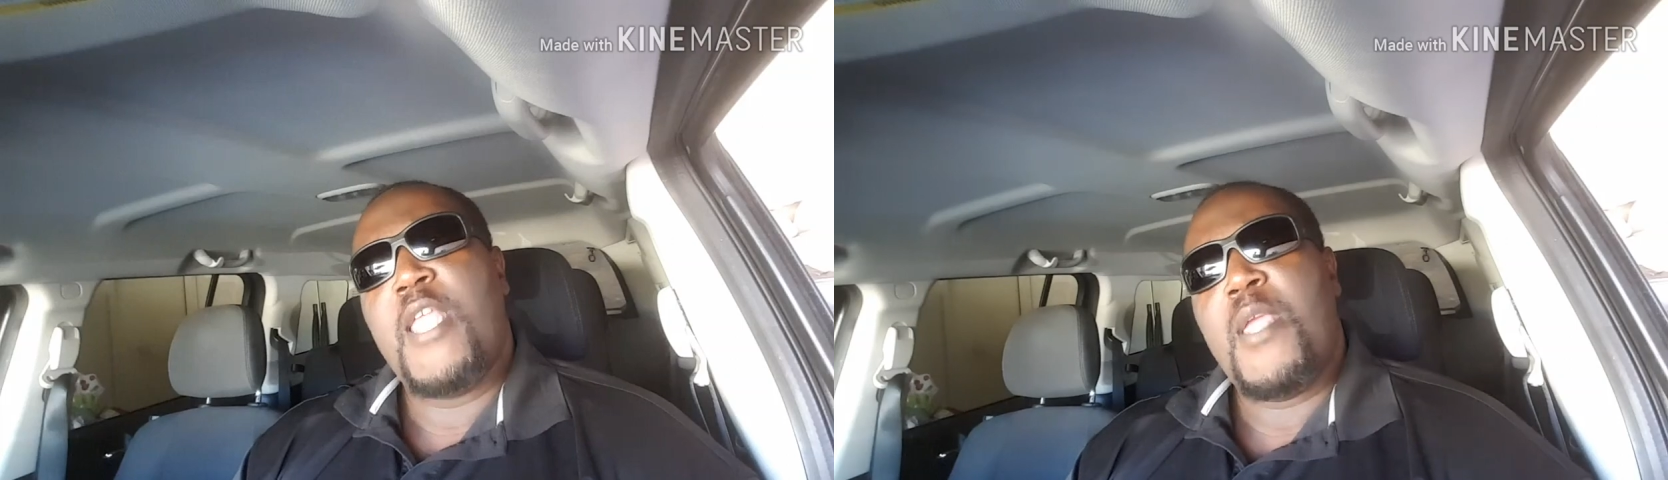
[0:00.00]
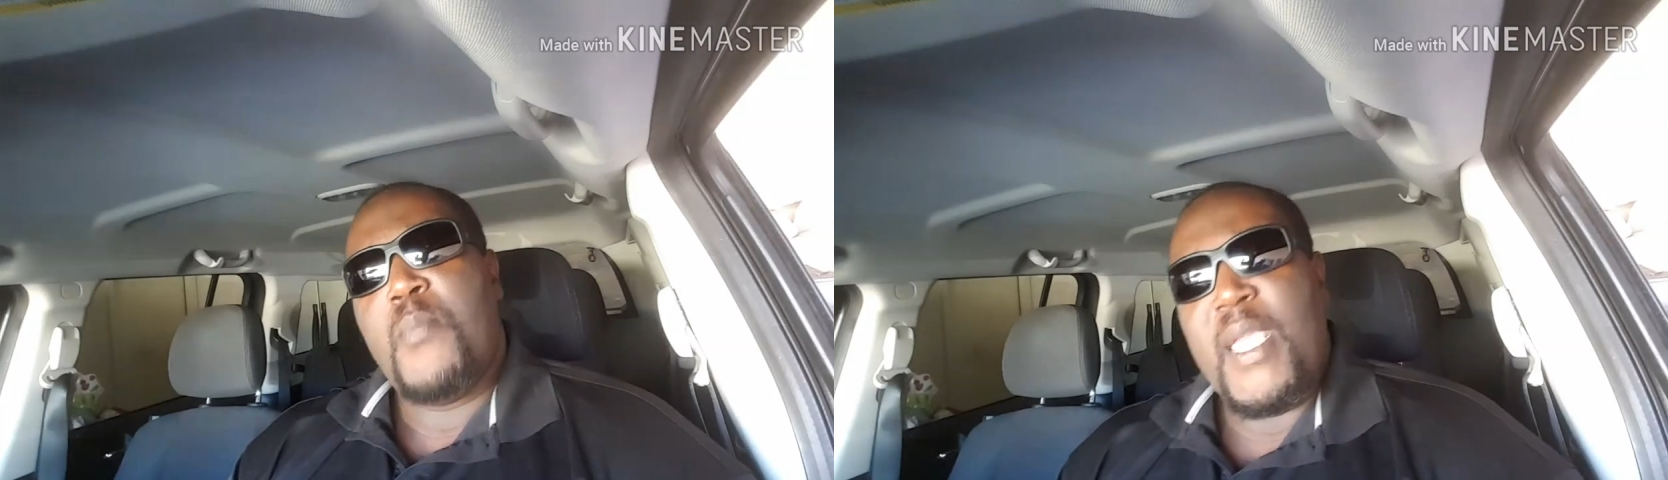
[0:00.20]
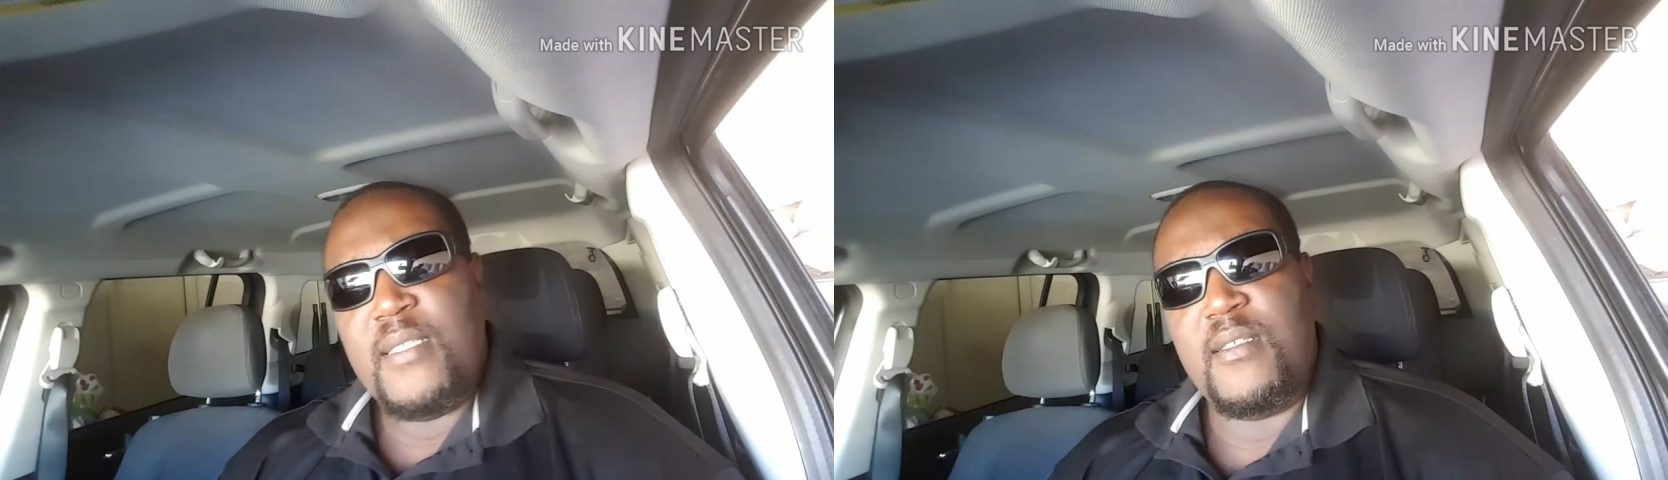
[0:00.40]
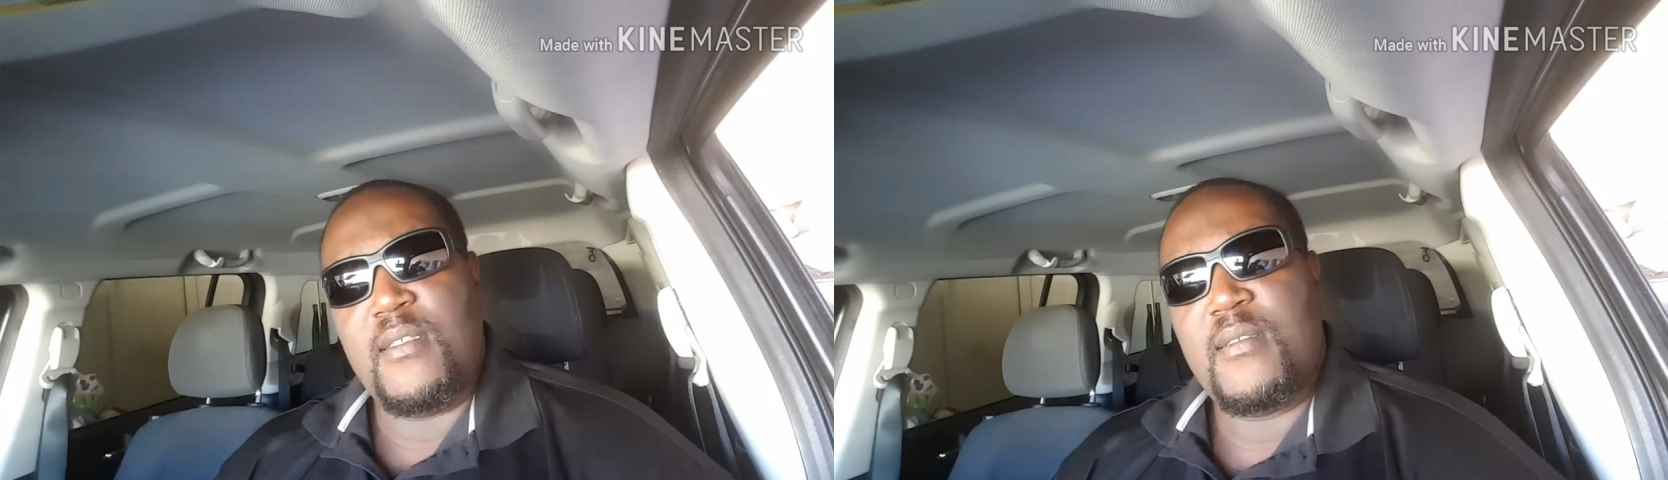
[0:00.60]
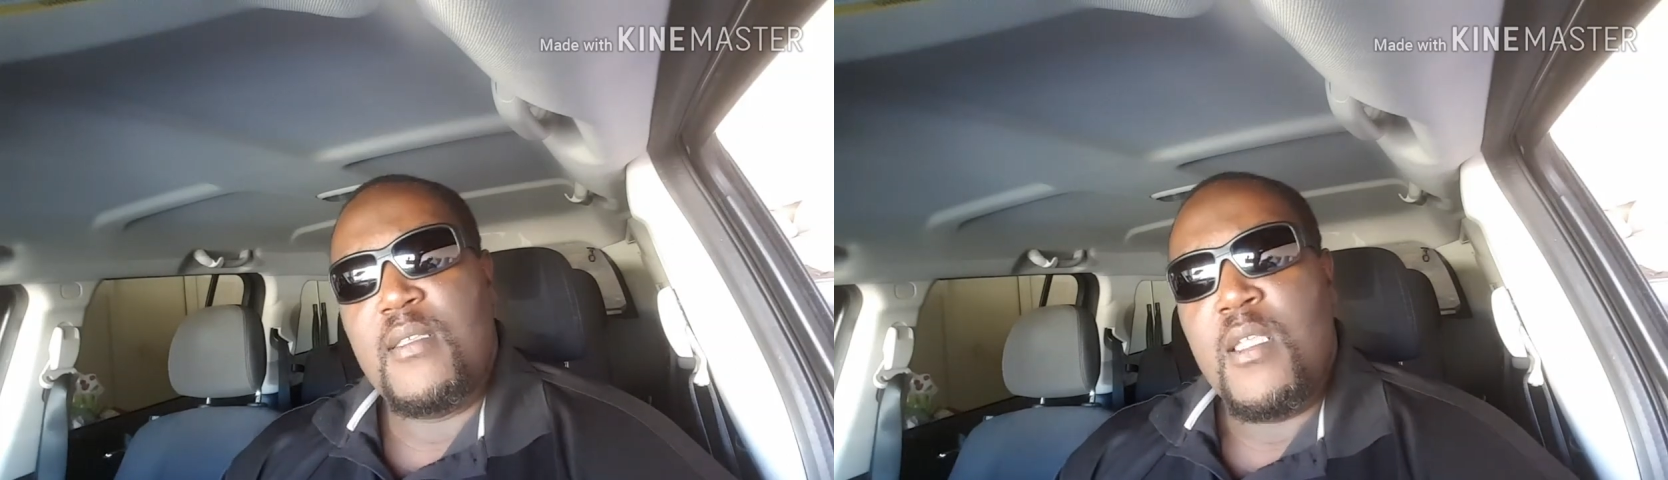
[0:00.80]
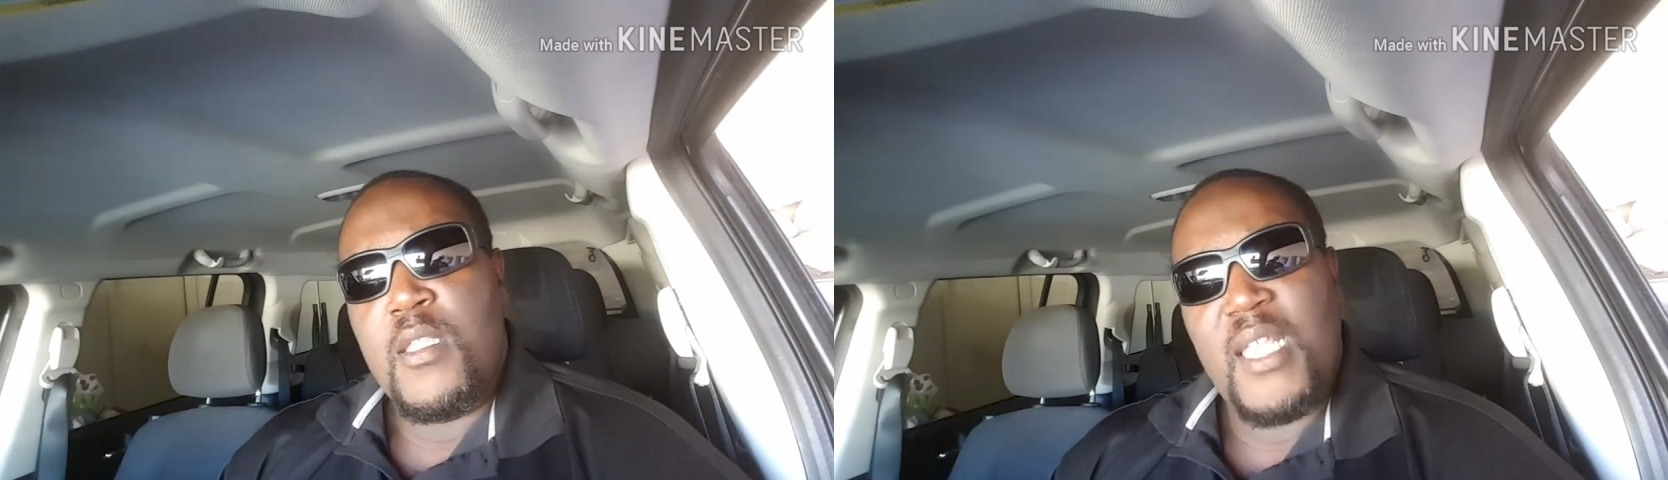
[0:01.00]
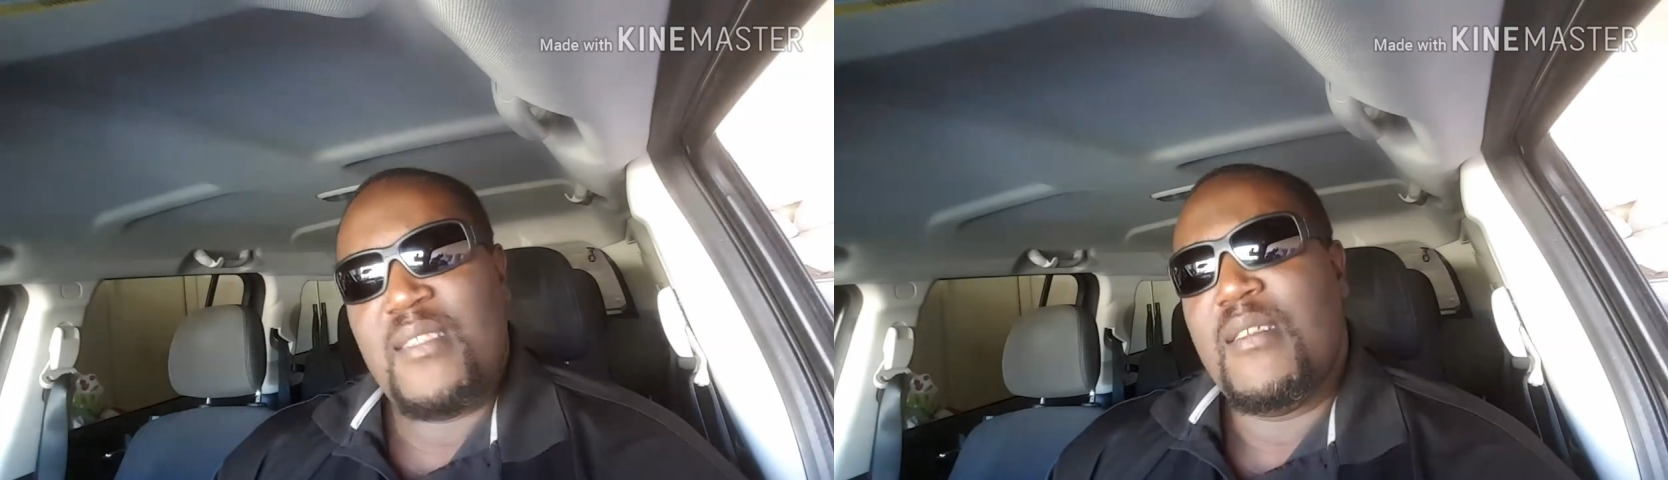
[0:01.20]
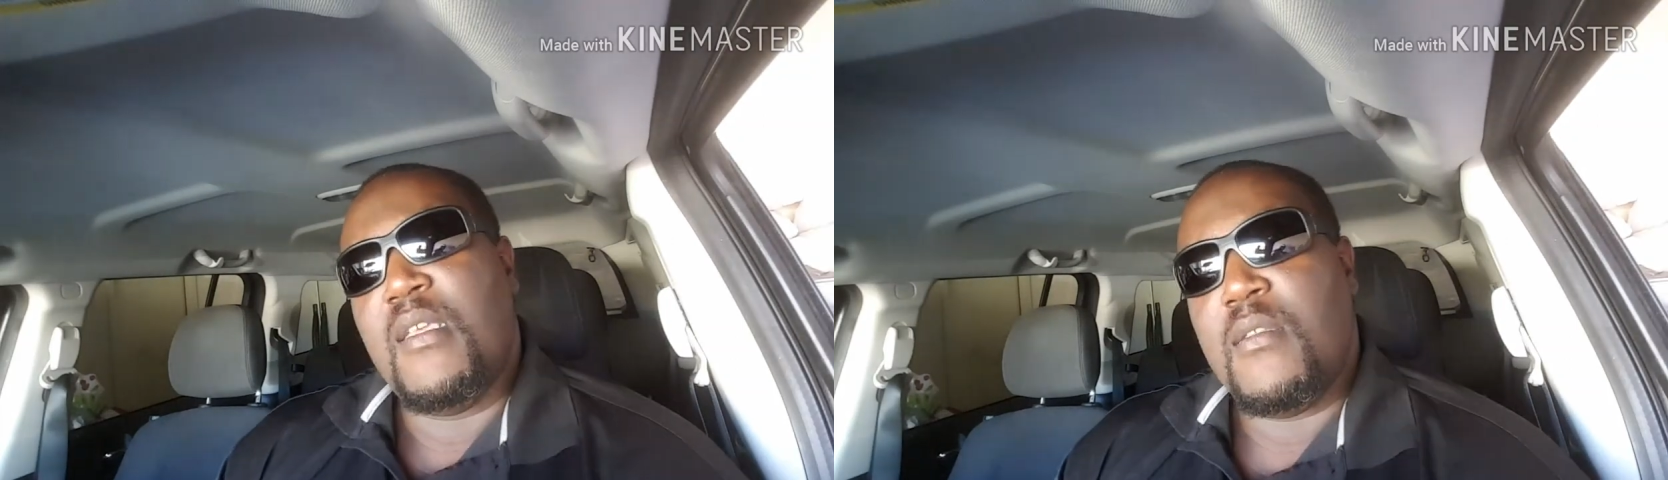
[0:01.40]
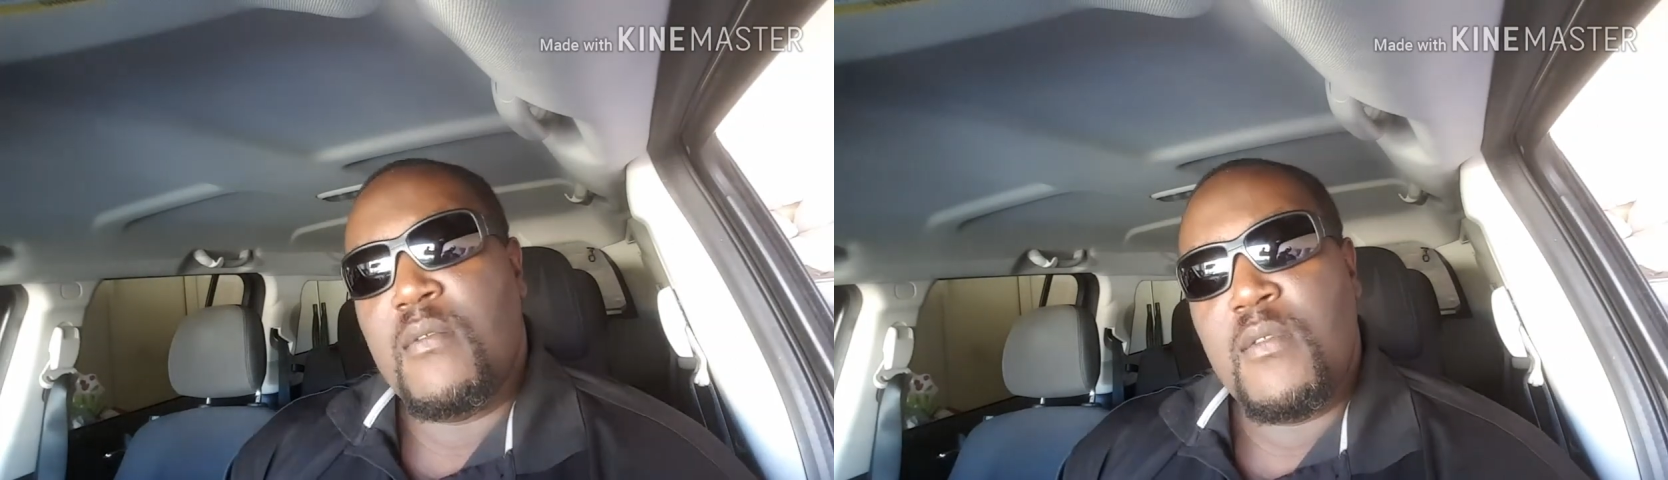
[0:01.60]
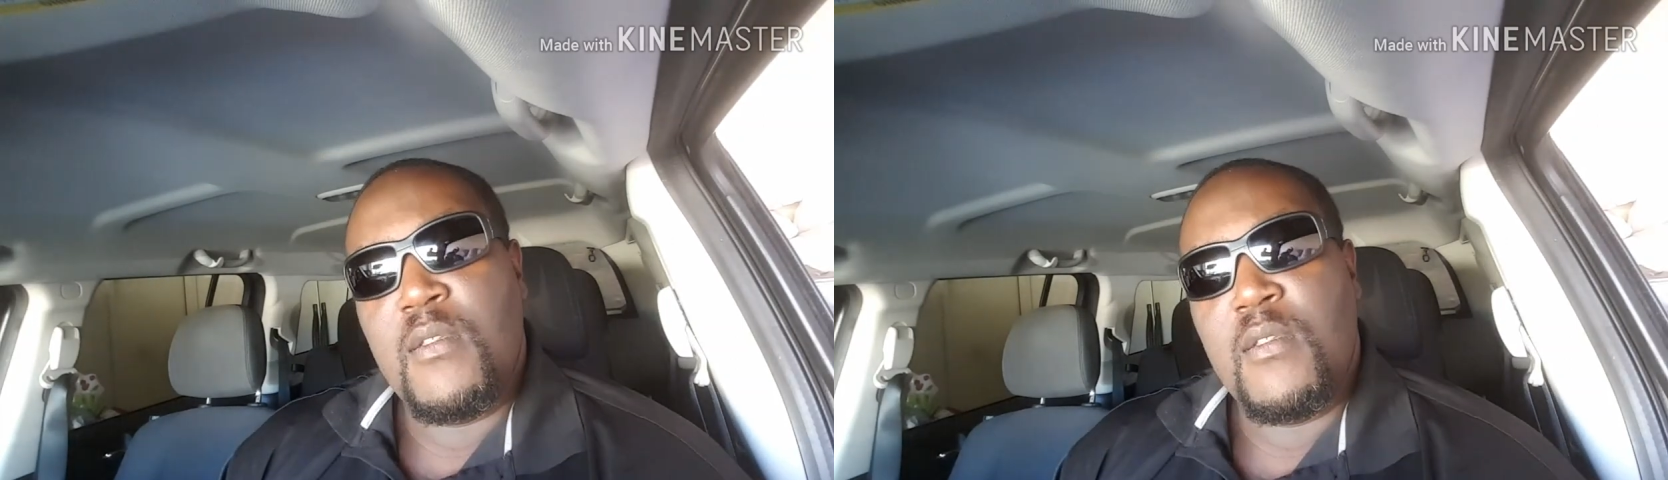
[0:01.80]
name basis. That's it.